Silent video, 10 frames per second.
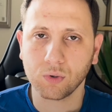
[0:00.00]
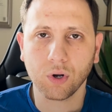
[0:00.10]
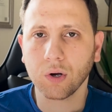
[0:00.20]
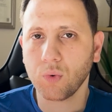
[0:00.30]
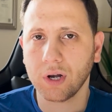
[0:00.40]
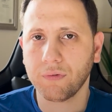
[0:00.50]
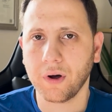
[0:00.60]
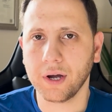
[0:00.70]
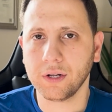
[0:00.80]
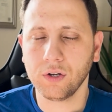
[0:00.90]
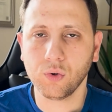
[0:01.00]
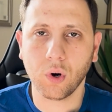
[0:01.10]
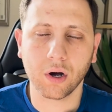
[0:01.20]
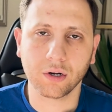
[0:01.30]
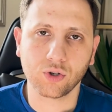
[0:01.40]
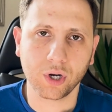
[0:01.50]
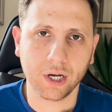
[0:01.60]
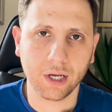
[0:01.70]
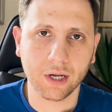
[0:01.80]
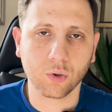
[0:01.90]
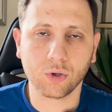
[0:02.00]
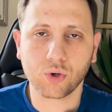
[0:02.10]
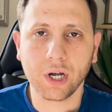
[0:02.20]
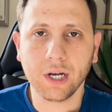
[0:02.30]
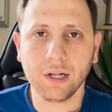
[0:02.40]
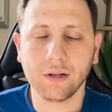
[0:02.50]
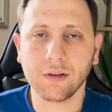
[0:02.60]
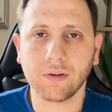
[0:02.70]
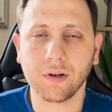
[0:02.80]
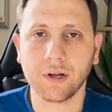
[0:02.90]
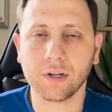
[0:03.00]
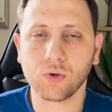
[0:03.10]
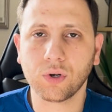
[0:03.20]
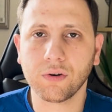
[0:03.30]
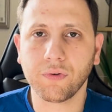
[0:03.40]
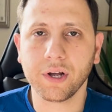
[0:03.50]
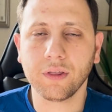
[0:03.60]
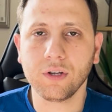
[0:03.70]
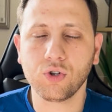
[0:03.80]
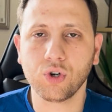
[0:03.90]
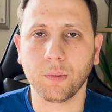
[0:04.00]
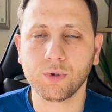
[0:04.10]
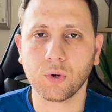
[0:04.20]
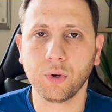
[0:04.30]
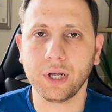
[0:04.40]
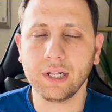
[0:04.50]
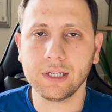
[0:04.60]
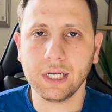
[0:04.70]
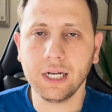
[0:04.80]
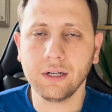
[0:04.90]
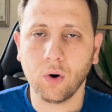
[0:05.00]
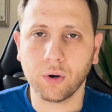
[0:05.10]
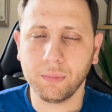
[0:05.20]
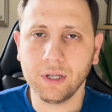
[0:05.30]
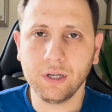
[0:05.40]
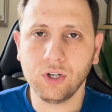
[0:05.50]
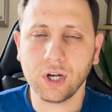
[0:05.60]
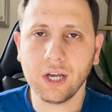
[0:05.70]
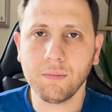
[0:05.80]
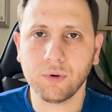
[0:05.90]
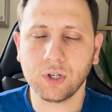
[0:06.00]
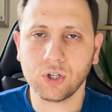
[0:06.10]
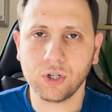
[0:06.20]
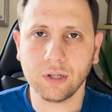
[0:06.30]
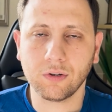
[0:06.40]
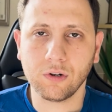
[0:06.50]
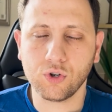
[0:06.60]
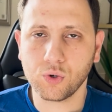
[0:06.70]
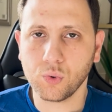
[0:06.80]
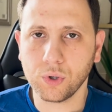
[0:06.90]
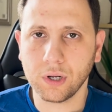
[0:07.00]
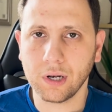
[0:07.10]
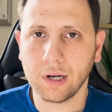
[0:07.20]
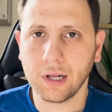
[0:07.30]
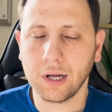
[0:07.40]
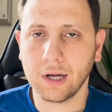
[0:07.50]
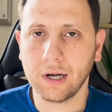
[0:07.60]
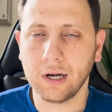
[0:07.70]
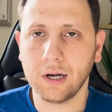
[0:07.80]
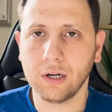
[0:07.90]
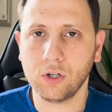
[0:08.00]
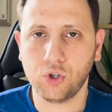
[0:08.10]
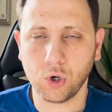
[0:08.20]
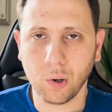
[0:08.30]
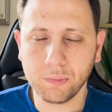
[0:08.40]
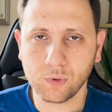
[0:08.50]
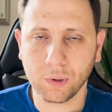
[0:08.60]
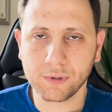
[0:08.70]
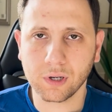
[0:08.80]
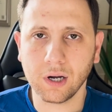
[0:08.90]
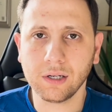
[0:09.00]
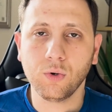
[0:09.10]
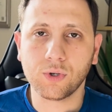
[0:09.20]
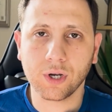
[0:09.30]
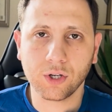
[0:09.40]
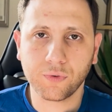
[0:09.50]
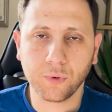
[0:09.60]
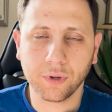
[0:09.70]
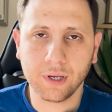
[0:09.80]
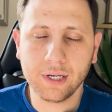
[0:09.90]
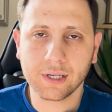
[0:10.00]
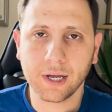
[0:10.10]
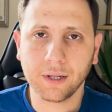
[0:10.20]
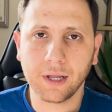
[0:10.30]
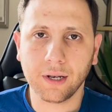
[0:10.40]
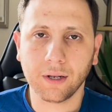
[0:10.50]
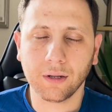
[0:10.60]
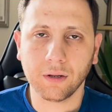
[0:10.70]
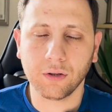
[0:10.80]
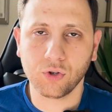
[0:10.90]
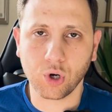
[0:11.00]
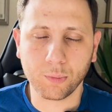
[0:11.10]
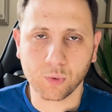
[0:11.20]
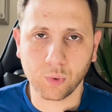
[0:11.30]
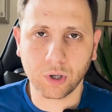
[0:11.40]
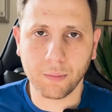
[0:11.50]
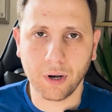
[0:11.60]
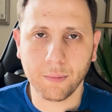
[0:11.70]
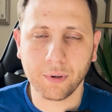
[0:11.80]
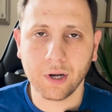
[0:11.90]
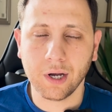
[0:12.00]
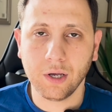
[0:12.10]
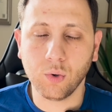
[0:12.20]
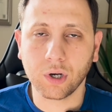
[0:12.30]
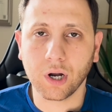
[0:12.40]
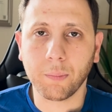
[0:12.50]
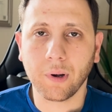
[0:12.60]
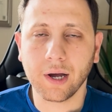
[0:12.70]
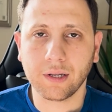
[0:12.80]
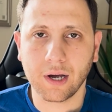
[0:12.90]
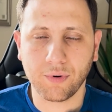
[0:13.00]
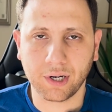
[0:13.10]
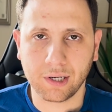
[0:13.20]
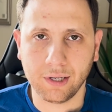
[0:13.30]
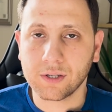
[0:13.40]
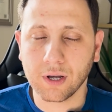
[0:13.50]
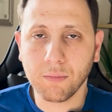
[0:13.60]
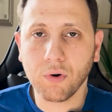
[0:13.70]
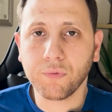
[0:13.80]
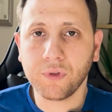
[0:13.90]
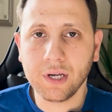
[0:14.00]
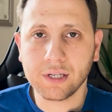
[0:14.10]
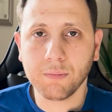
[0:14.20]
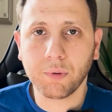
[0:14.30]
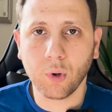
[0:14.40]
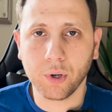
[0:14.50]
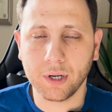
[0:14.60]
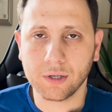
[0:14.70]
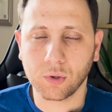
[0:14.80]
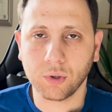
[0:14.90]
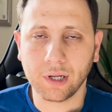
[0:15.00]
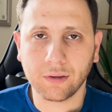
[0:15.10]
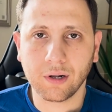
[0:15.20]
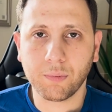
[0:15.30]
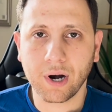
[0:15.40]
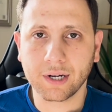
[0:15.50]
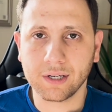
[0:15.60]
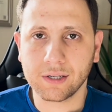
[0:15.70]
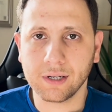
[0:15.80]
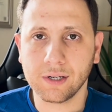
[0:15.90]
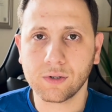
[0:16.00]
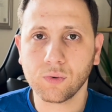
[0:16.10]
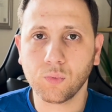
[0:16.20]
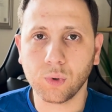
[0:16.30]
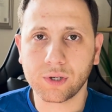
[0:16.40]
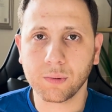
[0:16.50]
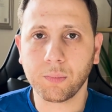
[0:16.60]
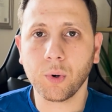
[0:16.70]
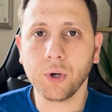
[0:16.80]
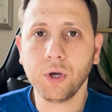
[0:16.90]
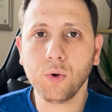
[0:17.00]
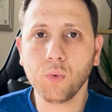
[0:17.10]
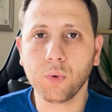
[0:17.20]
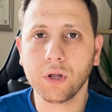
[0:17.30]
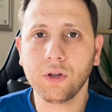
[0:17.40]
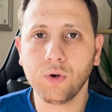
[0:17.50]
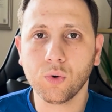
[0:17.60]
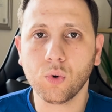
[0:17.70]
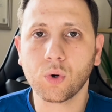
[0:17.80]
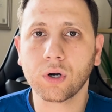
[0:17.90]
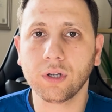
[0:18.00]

you're not qualified, you are a trainee. So a trainee dental nurse, you can find these jobs on Indeed or BDJ, British Dental Journal jobs website. You search for these and then jobs will come up. You can apply directly. Some of these employers or dental practices will support you with your